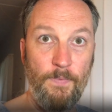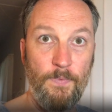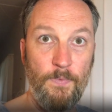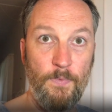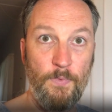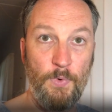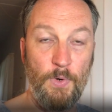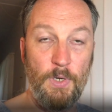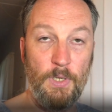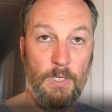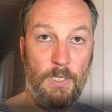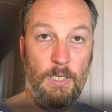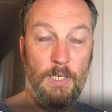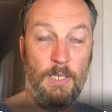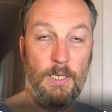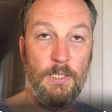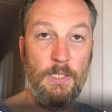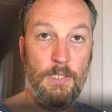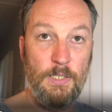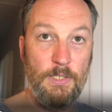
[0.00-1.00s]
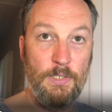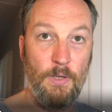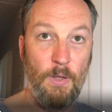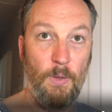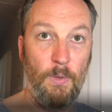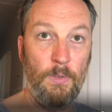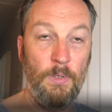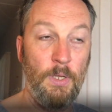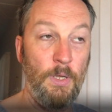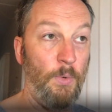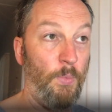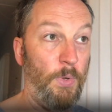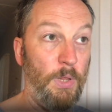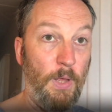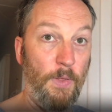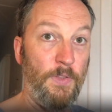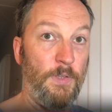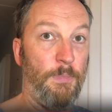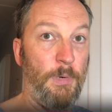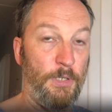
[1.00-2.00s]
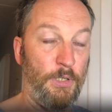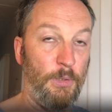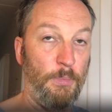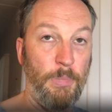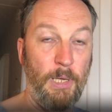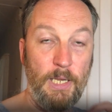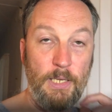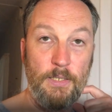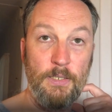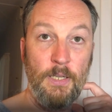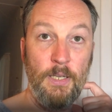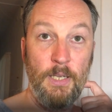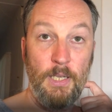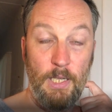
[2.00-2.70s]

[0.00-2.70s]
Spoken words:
for a Kia e-Soul without the special paint.